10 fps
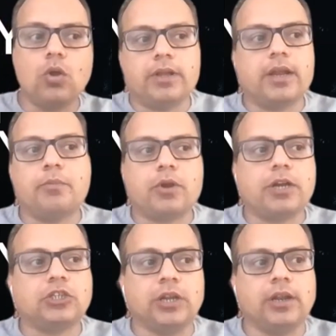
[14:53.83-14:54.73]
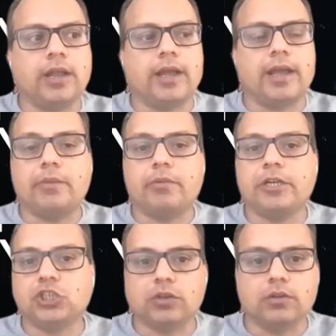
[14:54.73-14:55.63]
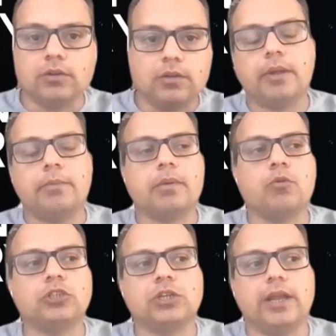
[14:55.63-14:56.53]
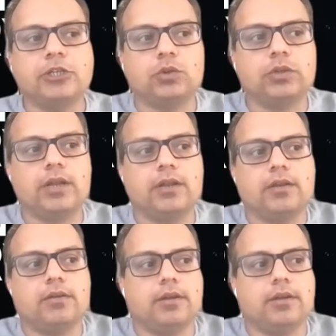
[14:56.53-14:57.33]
the career progression and like calibration and promotion, make sure that